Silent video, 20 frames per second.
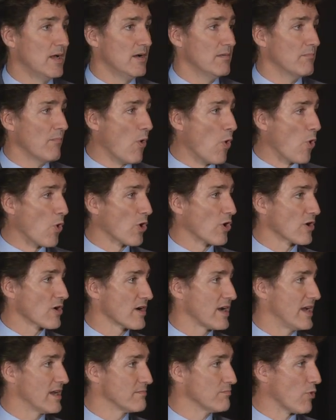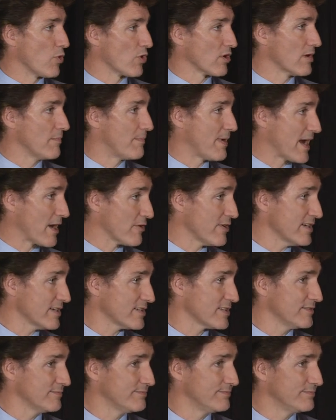more and more
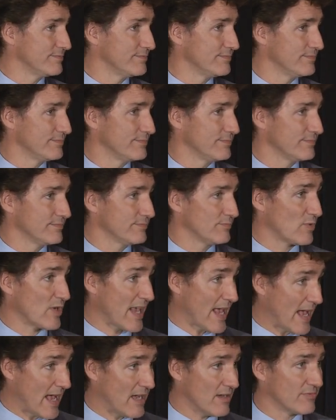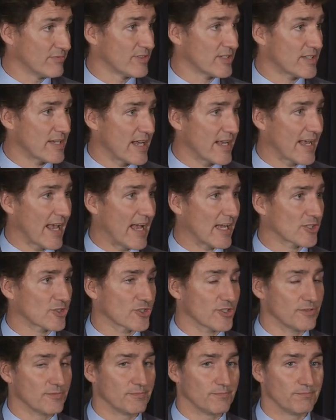apparent, we have to take
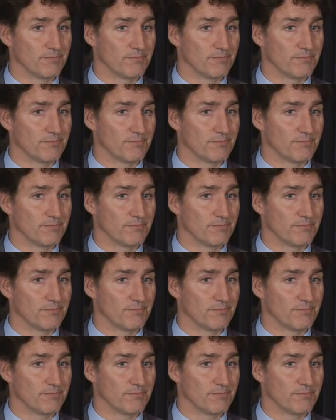action.